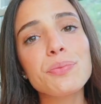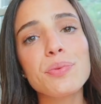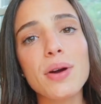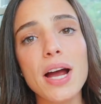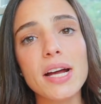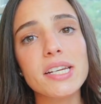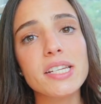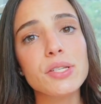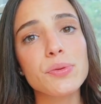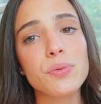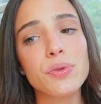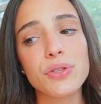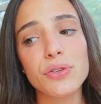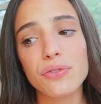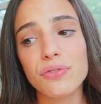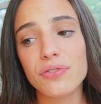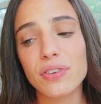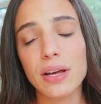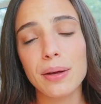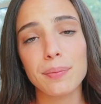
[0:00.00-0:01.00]
practice with your
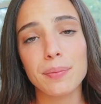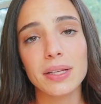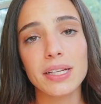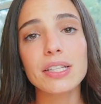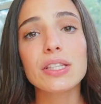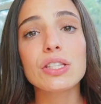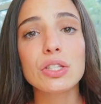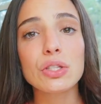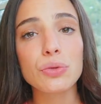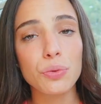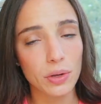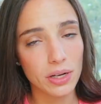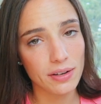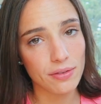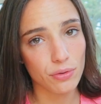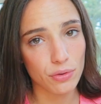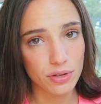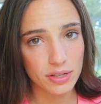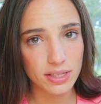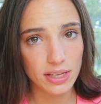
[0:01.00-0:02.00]
family
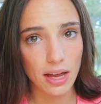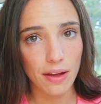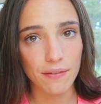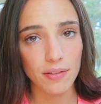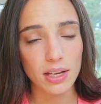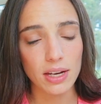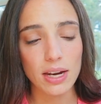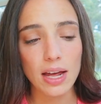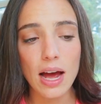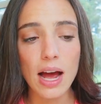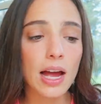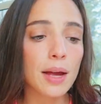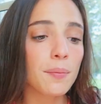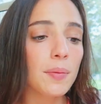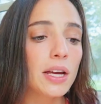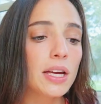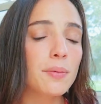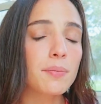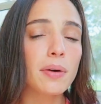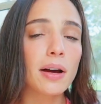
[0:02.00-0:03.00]
24/7. I
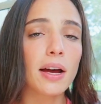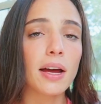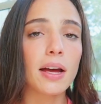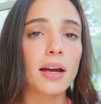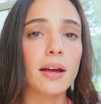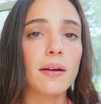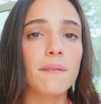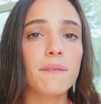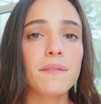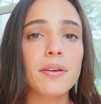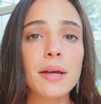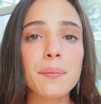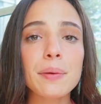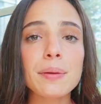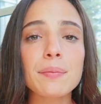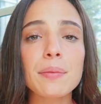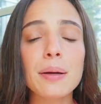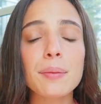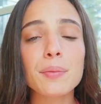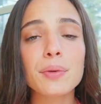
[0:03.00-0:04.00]
made my family
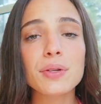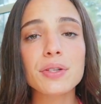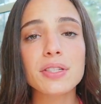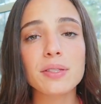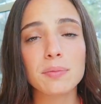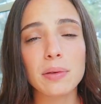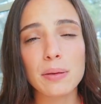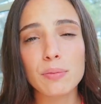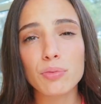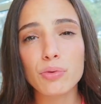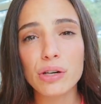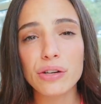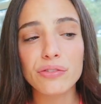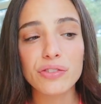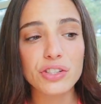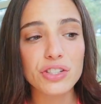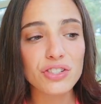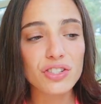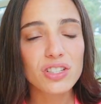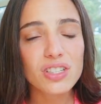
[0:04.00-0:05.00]
members and my
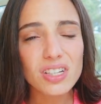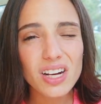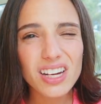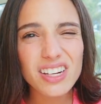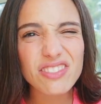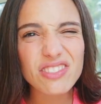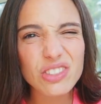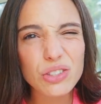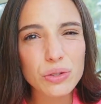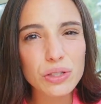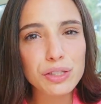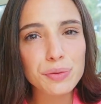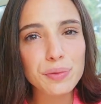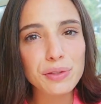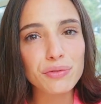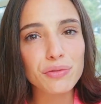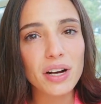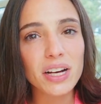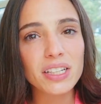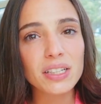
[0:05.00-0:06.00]
boyfriend just kind of quiz me
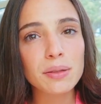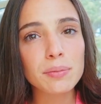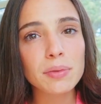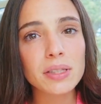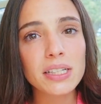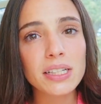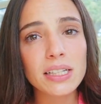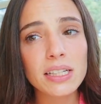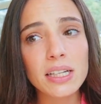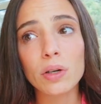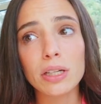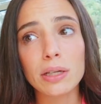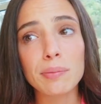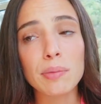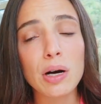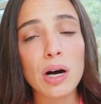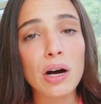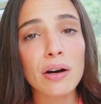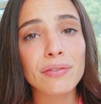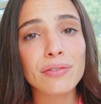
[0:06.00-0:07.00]
randomly when I'm
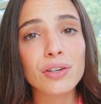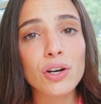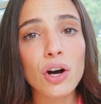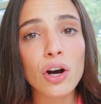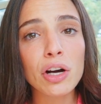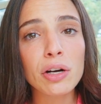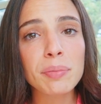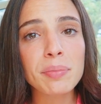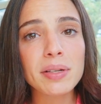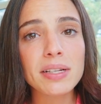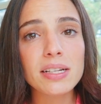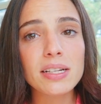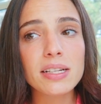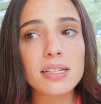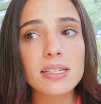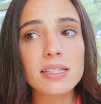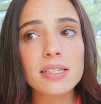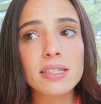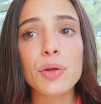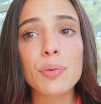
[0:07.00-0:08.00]
off guard,
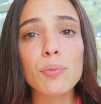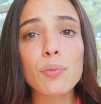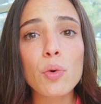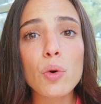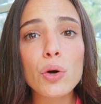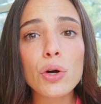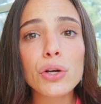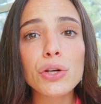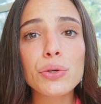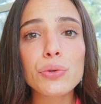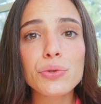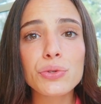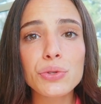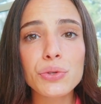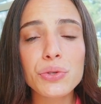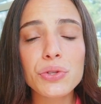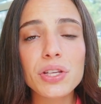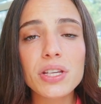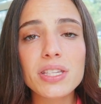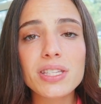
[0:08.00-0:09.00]
because the more you
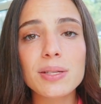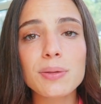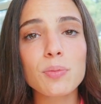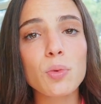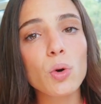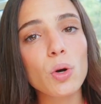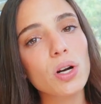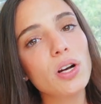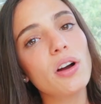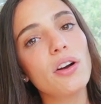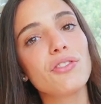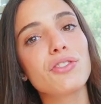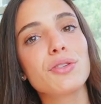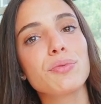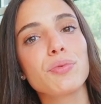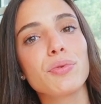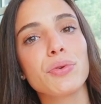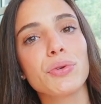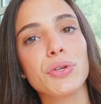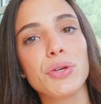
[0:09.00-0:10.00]
do this, the more
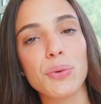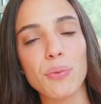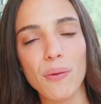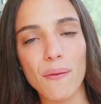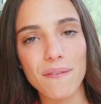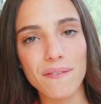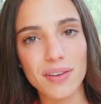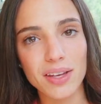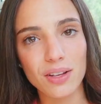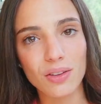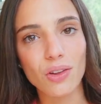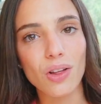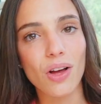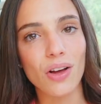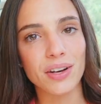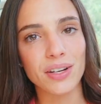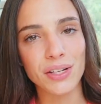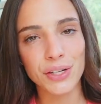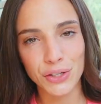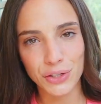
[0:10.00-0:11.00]
comfortable you will feel
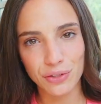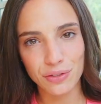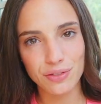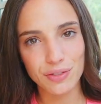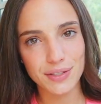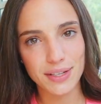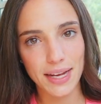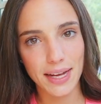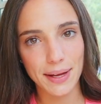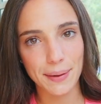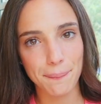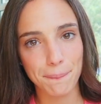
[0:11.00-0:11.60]
on interview day.